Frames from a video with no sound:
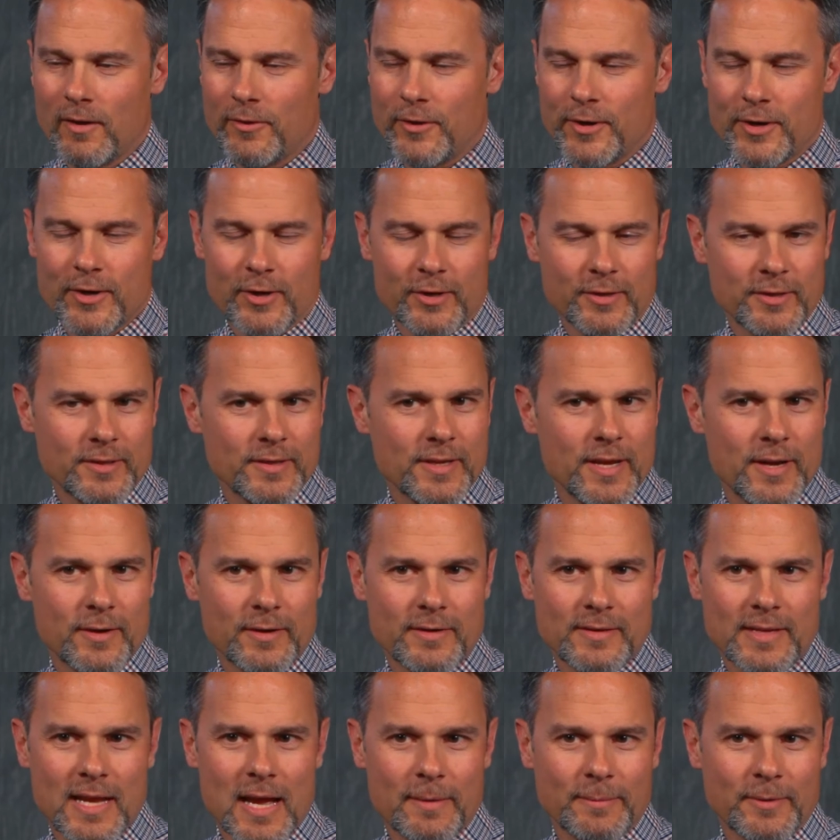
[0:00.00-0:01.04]
nurses here at
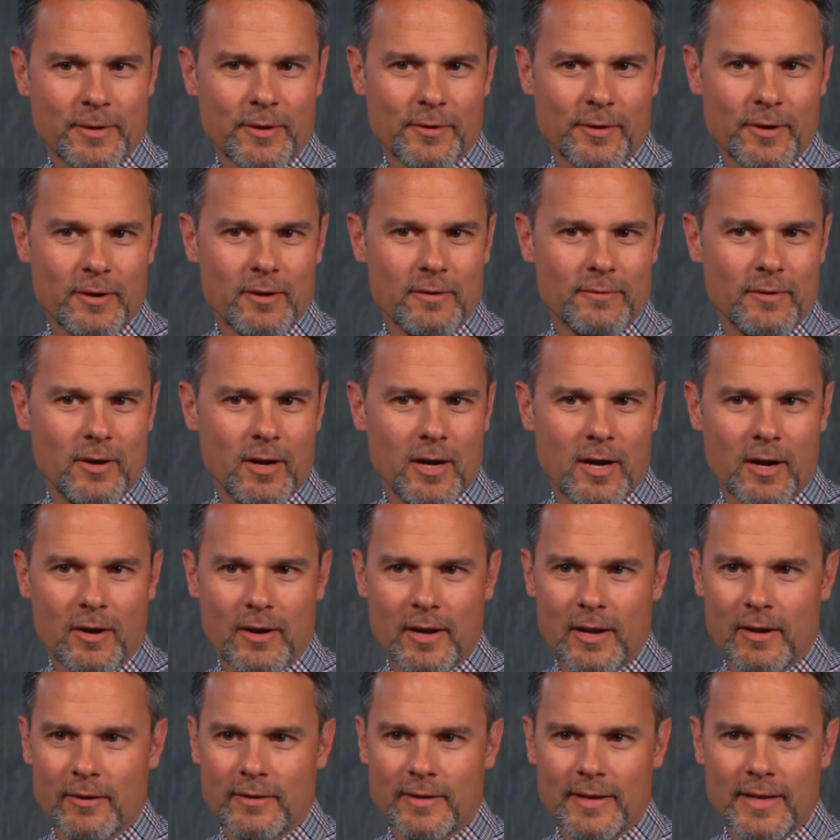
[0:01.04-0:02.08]
Sapling Grove are
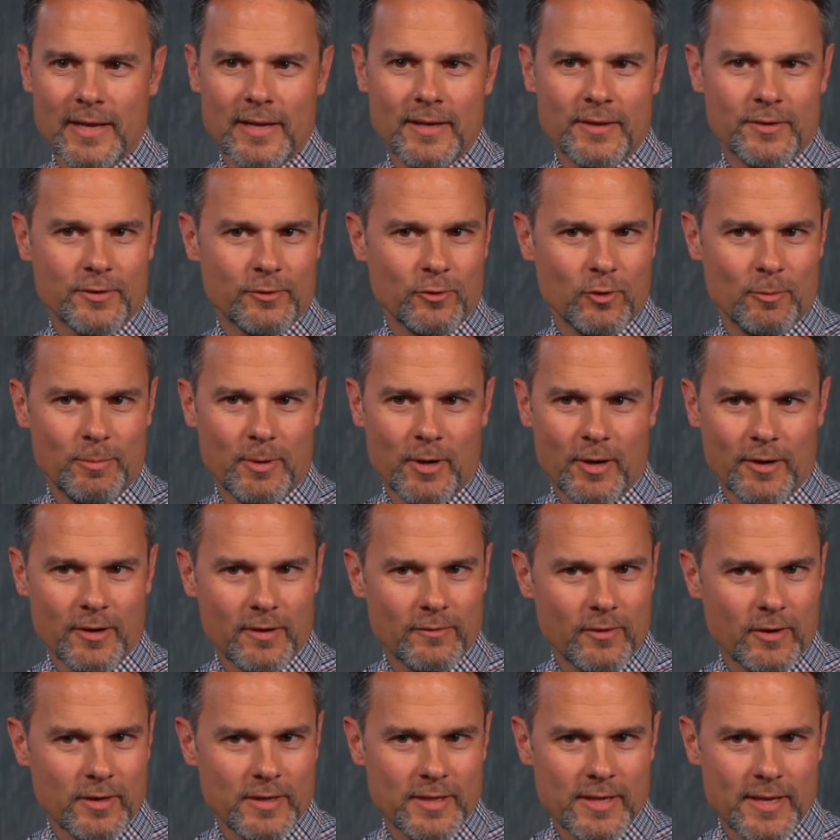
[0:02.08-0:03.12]
an integral part
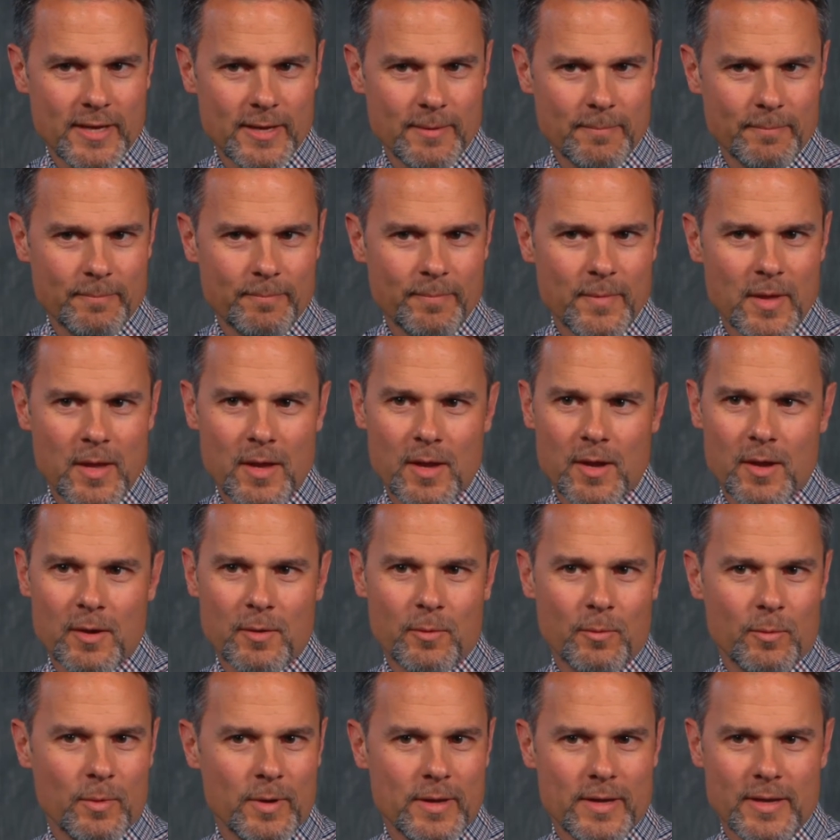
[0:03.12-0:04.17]
of our team.
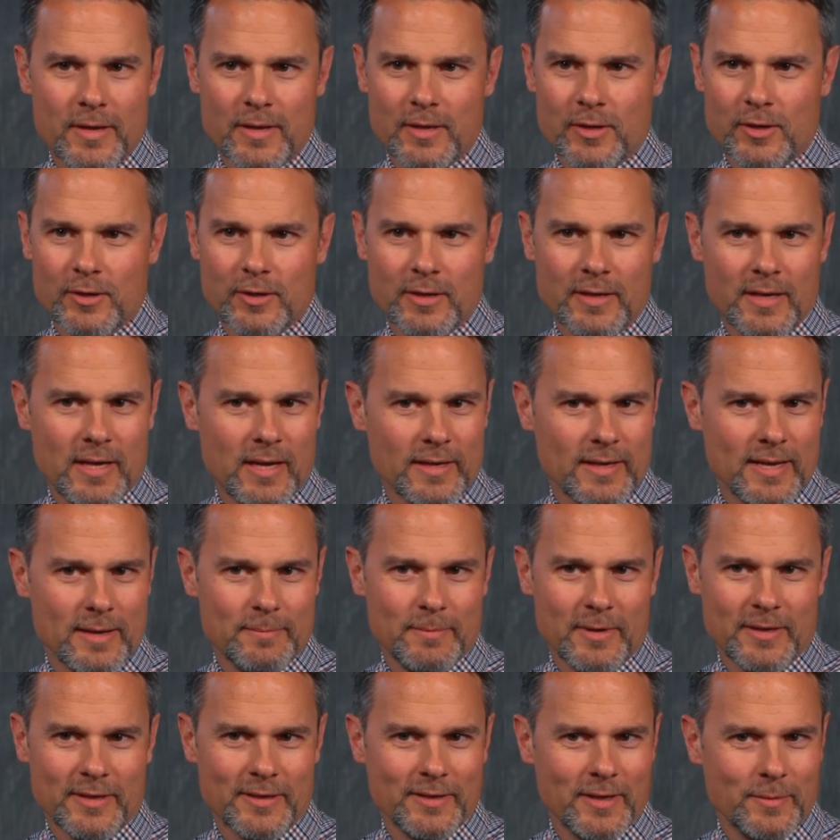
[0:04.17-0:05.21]
We could not get
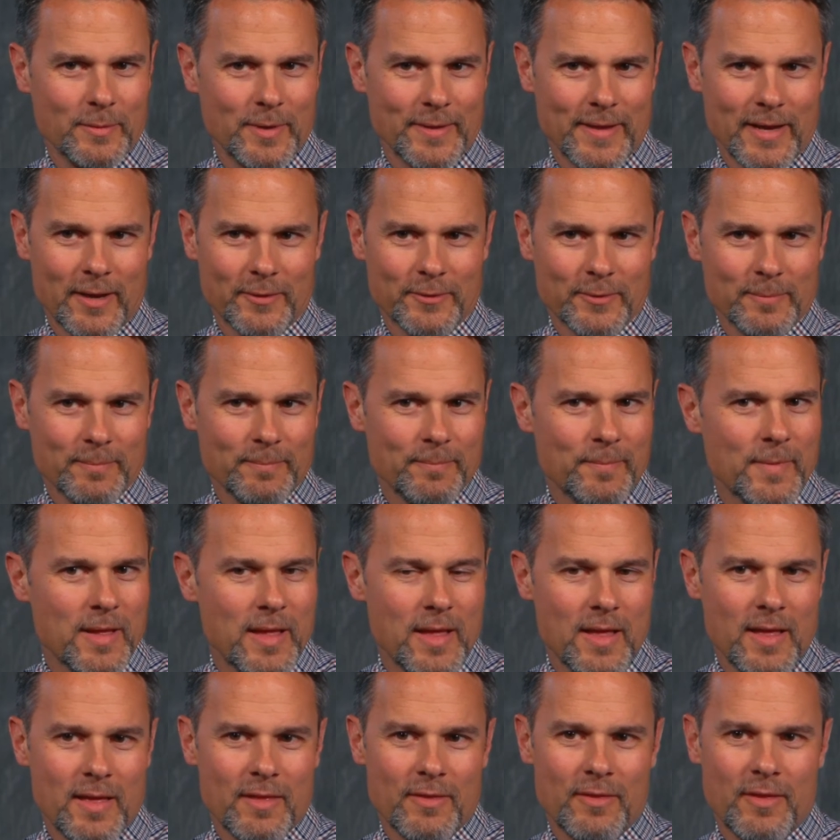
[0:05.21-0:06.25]
much done without them.
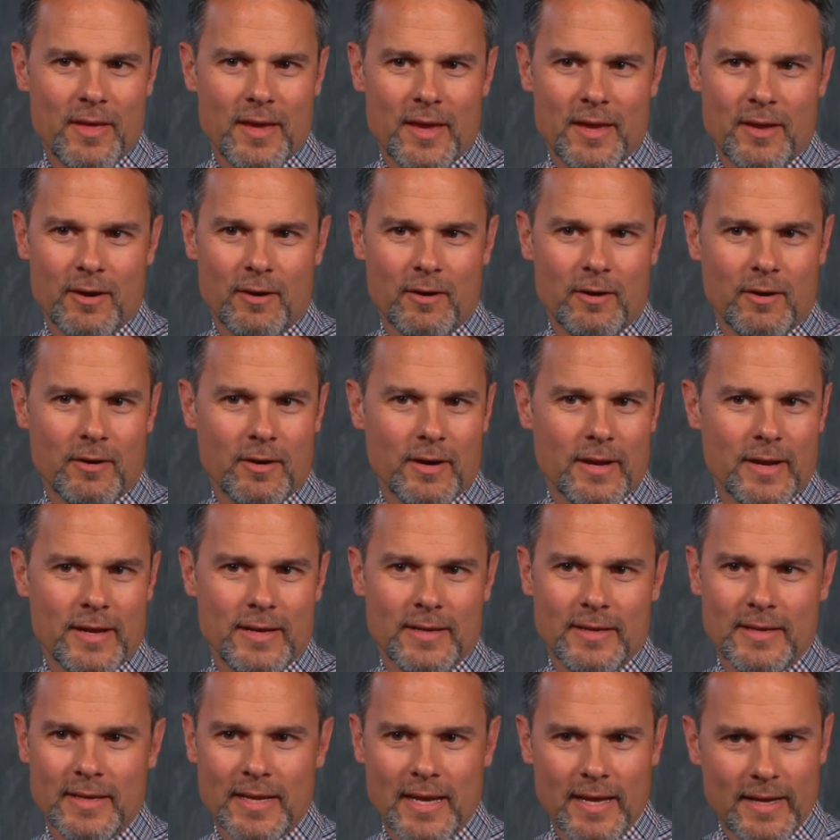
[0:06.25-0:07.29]
They are a
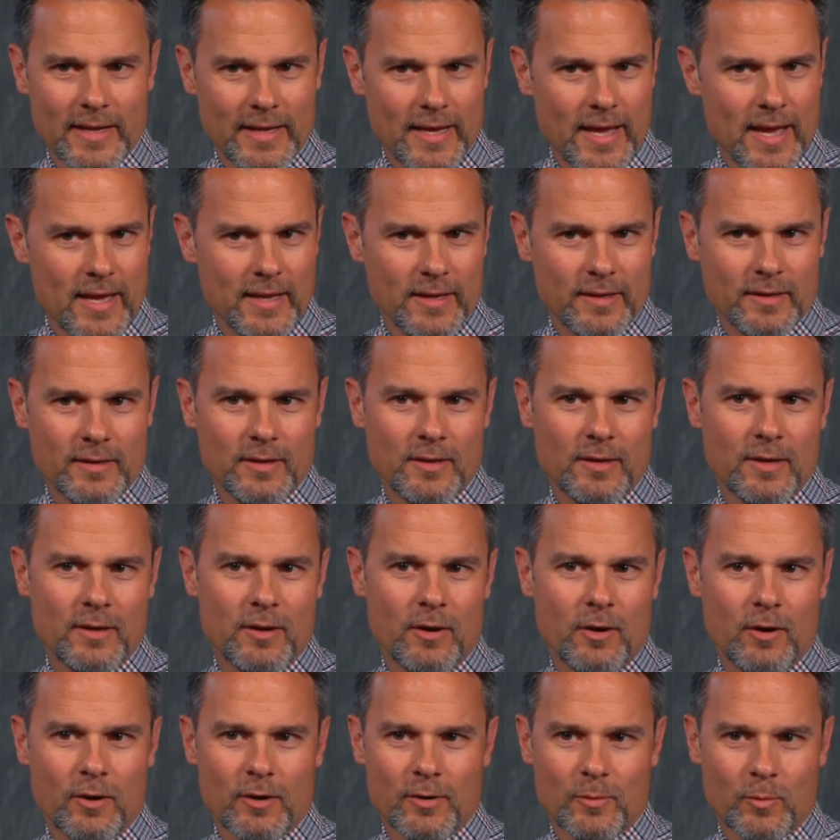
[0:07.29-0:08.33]
dedicated,
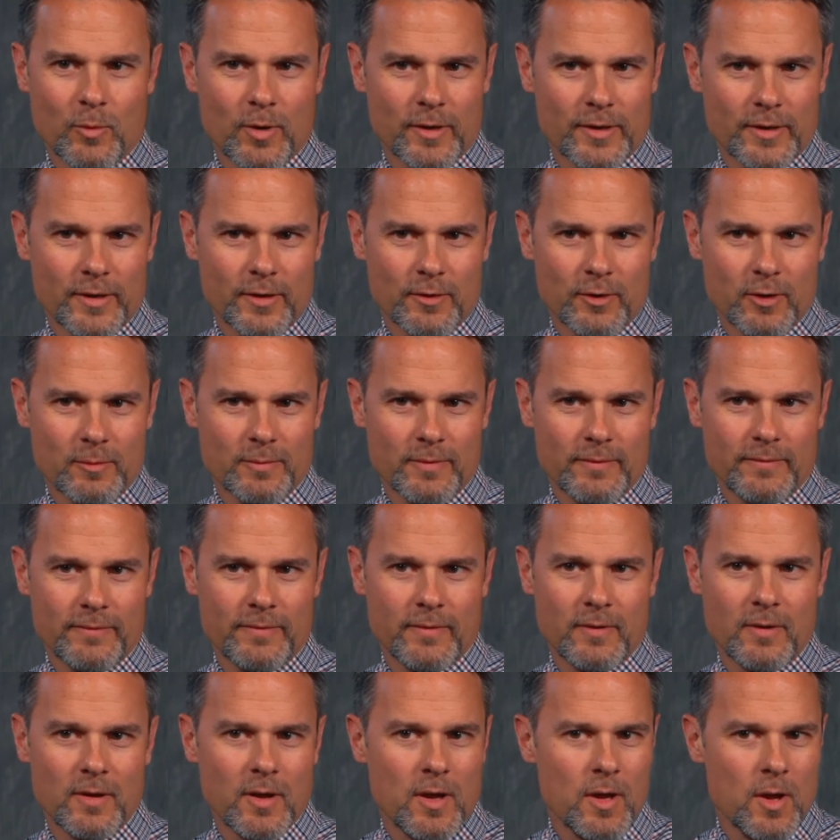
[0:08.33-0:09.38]
hard-working group
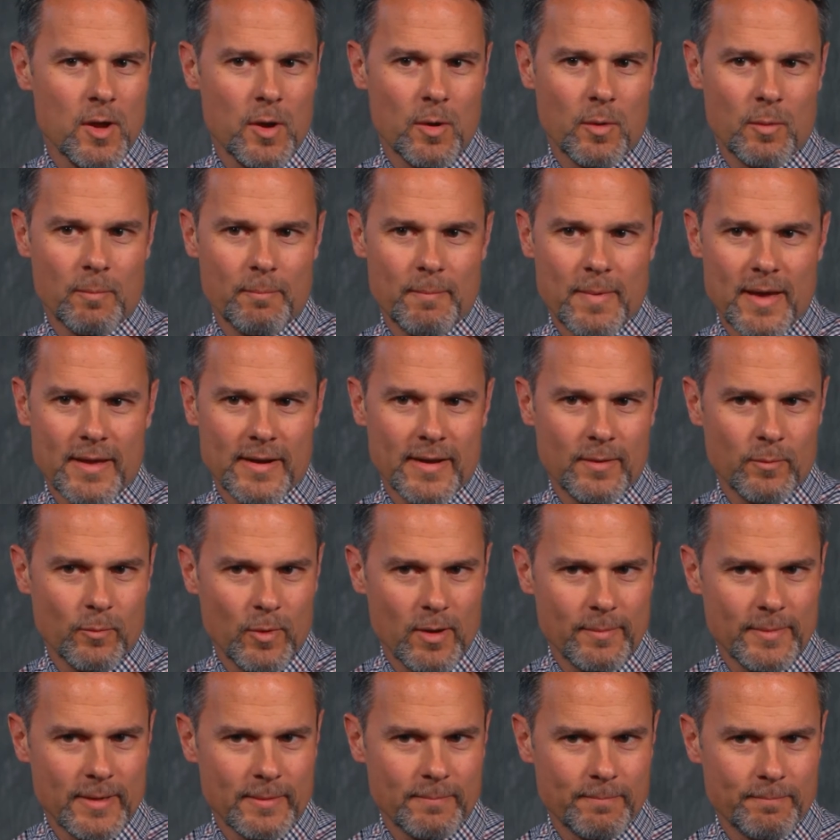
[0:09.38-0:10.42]
of men and
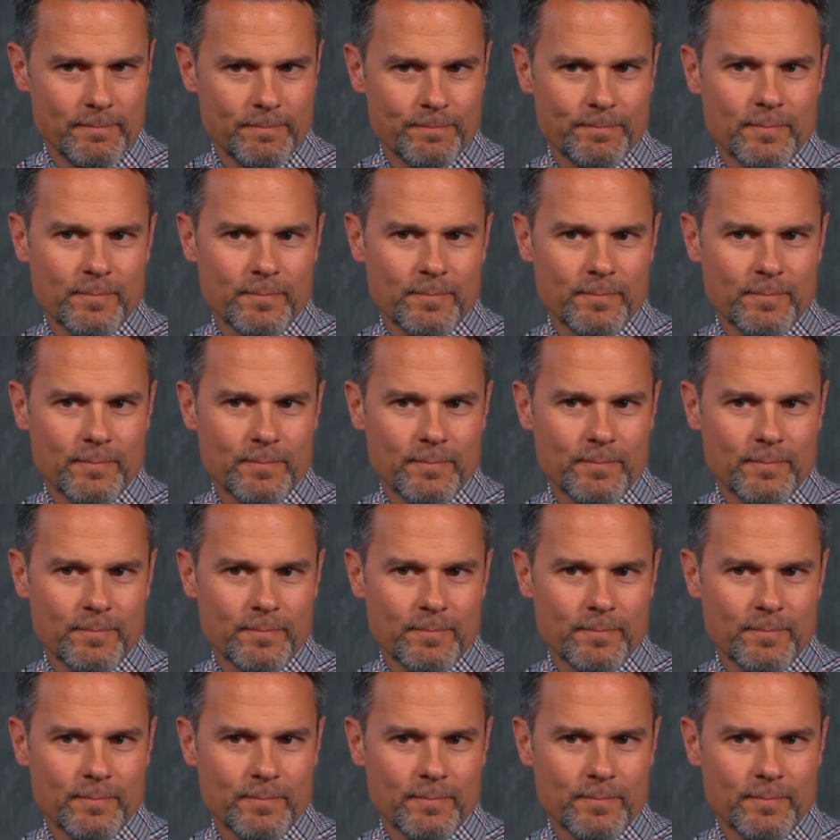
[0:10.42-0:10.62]
women.